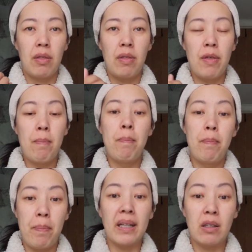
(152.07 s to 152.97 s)
the
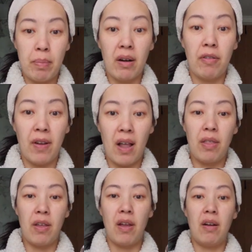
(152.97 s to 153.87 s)
better benefit
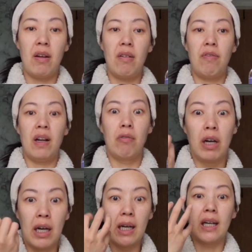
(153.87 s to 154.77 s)
than feeling
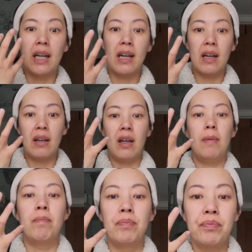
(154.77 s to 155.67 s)
really
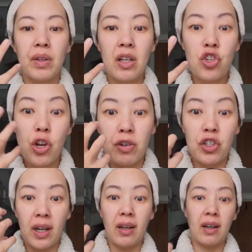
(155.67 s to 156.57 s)

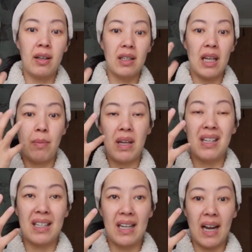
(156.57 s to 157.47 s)
nourishing and keeping your
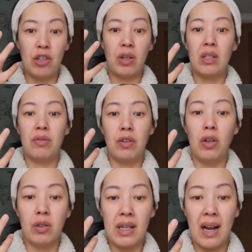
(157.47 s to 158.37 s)
skin hydrated for a
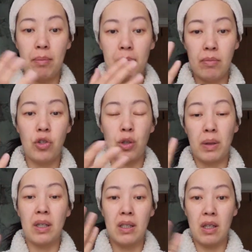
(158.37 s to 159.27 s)
long time, just
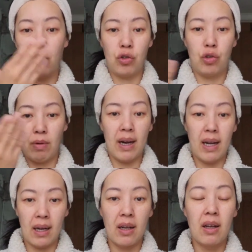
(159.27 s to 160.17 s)
because of the
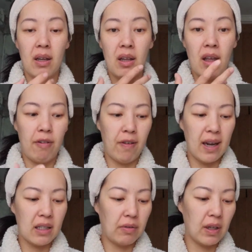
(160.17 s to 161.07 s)
drying
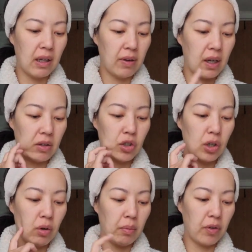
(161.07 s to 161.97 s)
effect if you leave it
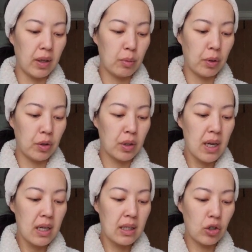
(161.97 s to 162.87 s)
too long for the next product.
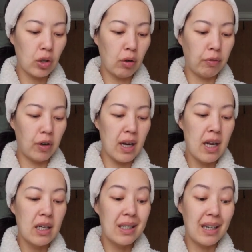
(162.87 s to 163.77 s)
Essential oil
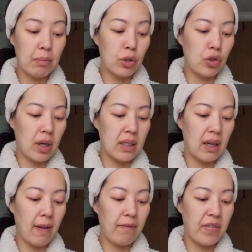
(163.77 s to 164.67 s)
free, deep
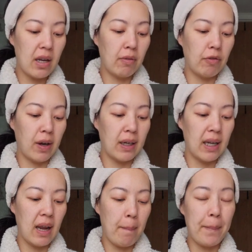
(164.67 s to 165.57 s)
moisturising, vegan
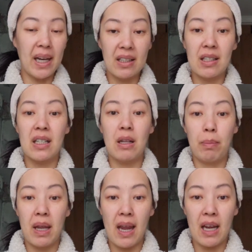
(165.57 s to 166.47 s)
friendly, and balances the
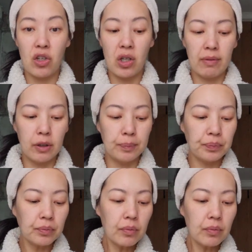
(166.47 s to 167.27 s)
pH level